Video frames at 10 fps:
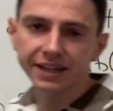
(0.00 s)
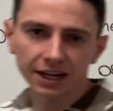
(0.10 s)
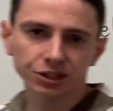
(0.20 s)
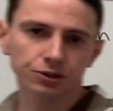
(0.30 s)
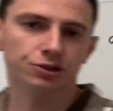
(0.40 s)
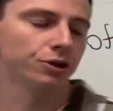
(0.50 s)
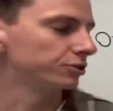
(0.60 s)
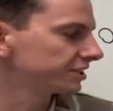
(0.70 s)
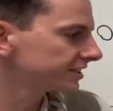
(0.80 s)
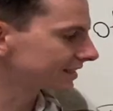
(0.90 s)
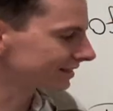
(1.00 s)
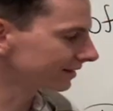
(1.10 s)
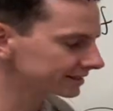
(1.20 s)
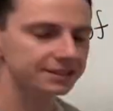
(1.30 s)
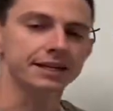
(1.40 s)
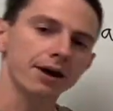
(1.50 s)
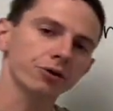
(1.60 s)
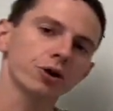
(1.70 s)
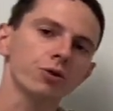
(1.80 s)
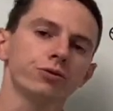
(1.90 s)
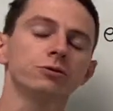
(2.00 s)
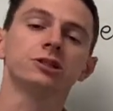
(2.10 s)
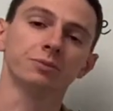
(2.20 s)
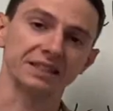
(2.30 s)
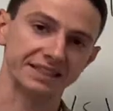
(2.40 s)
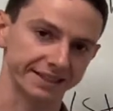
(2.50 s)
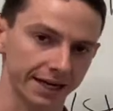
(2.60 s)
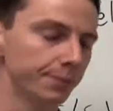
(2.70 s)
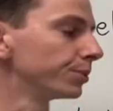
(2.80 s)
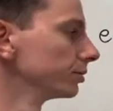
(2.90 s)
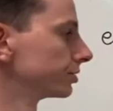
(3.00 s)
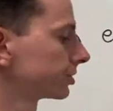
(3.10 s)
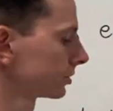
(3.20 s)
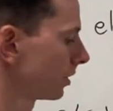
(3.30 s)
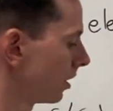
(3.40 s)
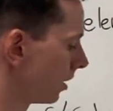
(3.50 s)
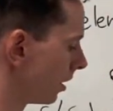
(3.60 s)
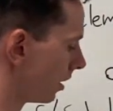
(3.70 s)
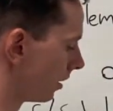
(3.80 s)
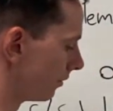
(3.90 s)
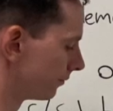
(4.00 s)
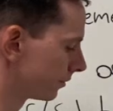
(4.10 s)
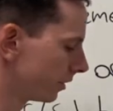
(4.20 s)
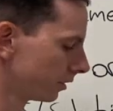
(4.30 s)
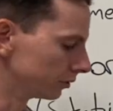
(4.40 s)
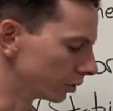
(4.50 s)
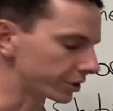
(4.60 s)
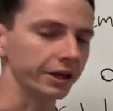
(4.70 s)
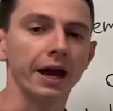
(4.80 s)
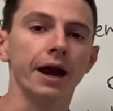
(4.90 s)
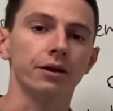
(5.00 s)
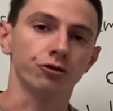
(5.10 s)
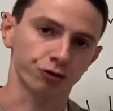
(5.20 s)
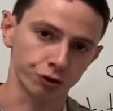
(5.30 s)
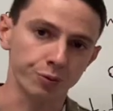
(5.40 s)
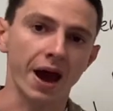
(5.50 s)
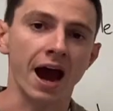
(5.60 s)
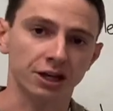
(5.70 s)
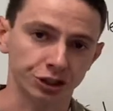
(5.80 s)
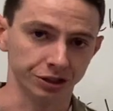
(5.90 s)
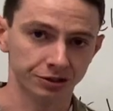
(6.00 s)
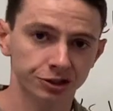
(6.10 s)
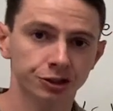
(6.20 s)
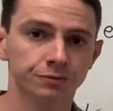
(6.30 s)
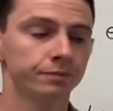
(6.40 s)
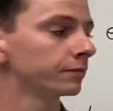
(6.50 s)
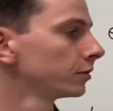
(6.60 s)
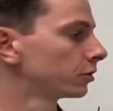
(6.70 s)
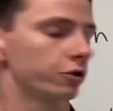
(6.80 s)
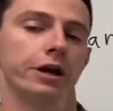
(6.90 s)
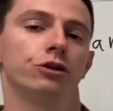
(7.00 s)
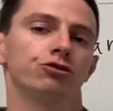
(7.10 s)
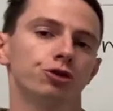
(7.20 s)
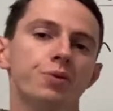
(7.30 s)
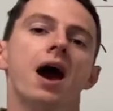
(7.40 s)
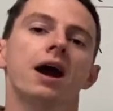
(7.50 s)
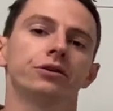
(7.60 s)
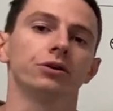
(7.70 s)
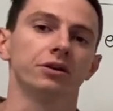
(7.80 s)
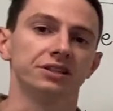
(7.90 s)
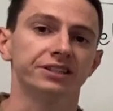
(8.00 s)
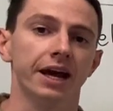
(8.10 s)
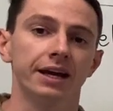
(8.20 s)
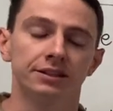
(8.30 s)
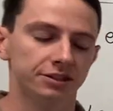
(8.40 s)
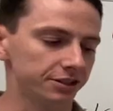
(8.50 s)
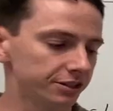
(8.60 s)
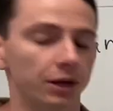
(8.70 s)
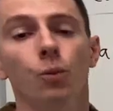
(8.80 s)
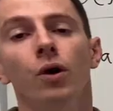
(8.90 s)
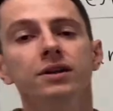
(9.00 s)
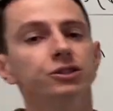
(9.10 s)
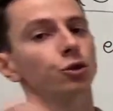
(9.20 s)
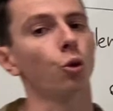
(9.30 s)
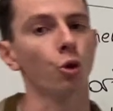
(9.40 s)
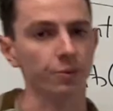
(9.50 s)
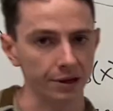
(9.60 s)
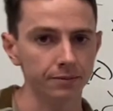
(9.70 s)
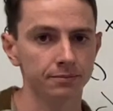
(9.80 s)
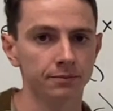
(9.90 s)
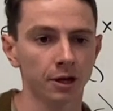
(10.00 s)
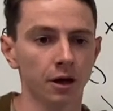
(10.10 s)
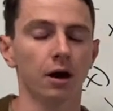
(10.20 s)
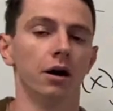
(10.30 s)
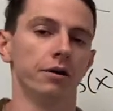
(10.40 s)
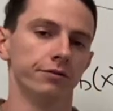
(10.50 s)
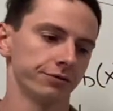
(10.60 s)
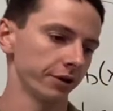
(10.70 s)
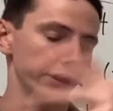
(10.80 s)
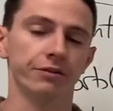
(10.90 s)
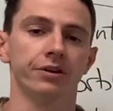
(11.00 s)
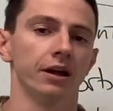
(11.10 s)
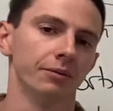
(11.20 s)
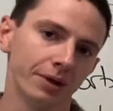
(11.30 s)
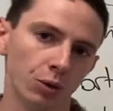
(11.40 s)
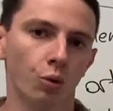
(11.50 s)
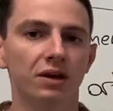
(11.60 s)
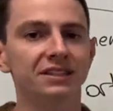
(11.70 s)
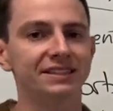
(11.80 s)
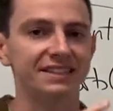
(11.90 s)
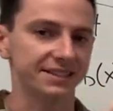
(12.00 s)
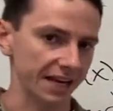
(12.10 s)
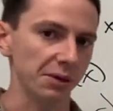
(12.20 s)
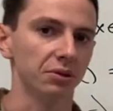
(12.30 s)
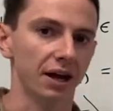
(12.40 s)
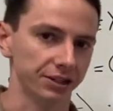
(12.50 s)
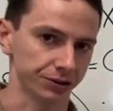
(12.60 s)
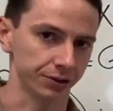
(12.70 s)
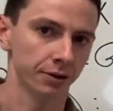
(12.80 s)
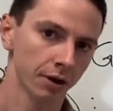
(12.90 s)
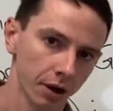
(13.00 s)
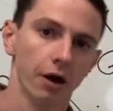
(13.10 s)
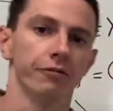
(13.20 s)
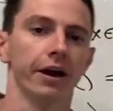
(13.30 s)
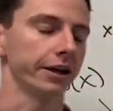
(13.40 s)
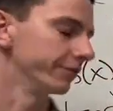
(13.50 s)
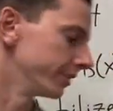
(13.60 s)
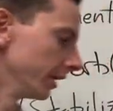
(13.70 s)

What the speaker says: Dexter's notes, he says, let's now go through some examples of looking at group actions or a group acting on a set, and just to say, what is the orbit of a given element and what is the stabilizer of that given